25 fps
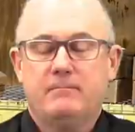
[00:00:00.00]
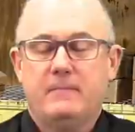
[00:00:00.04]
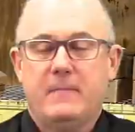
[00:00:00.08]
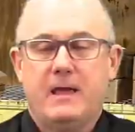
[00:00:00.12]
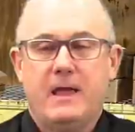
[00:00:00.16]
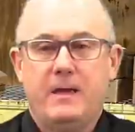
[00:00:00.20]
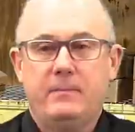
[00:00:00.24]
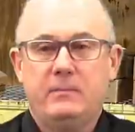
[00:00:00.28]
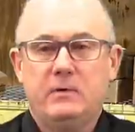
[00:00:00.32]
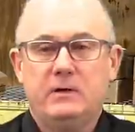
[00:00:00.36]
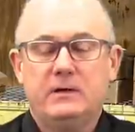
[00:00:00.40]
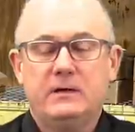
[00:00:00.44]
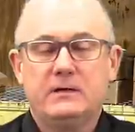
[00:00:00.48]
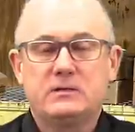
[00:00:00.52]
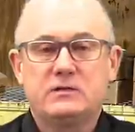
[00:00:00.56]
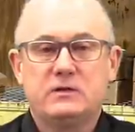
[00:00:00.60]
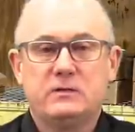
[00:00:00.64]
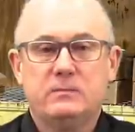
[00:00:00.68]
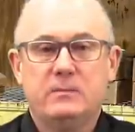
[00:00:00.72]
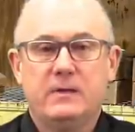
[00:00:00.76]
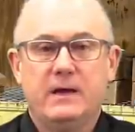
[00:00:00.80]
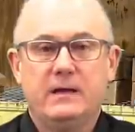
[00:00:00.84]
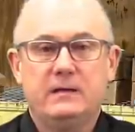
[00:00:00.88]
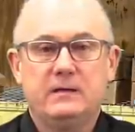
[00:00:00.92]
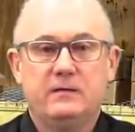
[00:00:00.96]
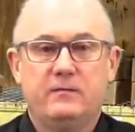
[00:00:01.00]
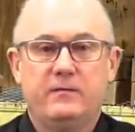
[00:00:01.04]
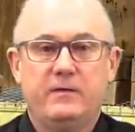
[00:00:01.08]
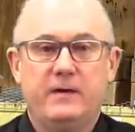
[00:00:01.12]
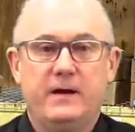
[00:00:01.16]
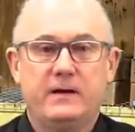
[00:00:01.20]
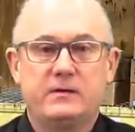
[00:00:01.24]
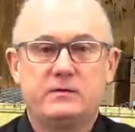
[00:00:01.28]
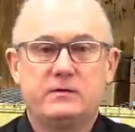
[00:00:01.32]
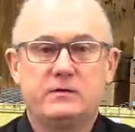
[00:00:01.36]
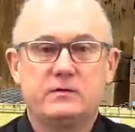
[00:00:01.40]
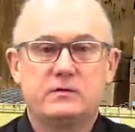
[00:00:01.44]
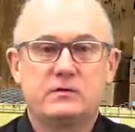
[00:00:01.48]
Ammunition
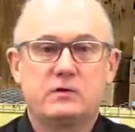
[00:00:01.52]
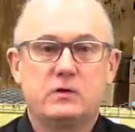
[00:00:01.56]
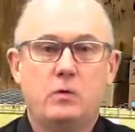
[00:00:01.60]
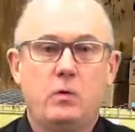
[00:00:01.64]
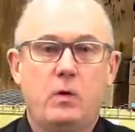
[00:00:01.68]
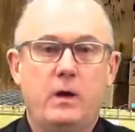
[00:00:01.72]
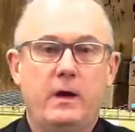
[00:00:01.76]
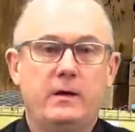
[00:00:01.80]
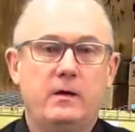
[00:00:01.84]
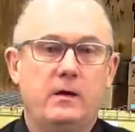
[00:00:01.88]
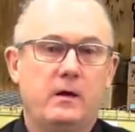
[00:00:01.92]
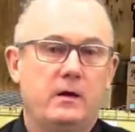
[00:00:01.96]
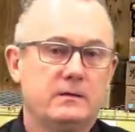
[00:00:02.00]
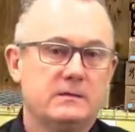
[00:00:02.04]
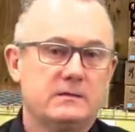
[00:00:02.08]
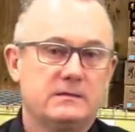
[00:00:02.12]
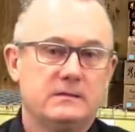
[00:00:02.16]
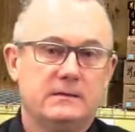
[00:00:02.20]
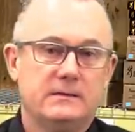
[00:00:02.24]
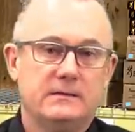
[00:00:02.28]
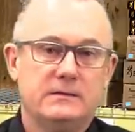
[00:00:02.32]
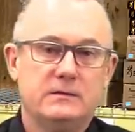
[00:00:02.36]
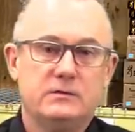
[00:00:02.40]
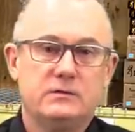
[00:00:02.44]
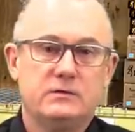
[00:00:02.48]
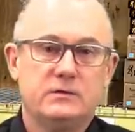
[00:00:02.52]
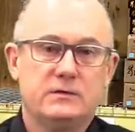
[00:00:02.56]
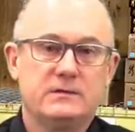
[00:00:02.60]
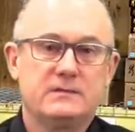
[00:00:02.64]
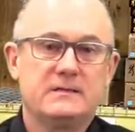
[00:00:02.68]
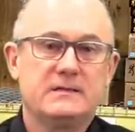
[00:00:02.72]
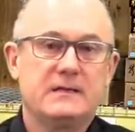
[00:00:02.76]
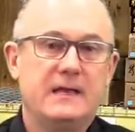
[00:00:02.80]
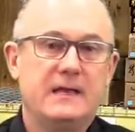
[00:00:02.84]
manufacturers, quite honestly, just